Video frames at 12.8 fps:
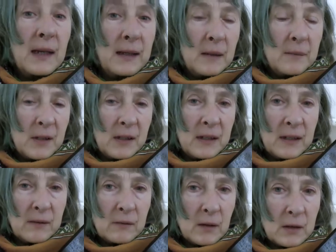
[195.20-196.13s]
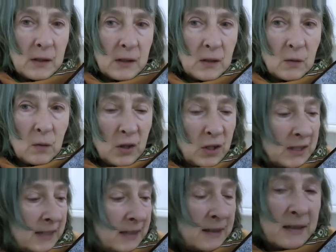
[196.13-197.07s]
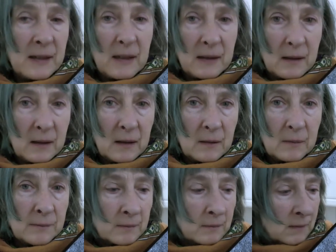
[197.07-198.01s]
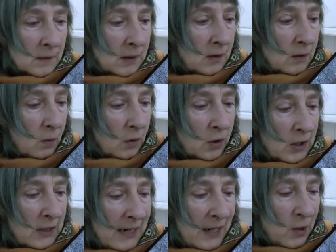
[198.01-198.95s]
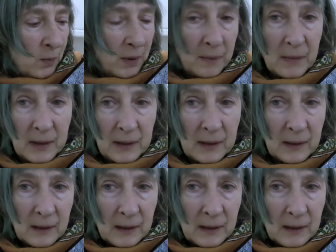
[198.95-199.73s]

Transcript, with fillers: And I'm going to give roast squash seeds another go. Squash slash pumpkin.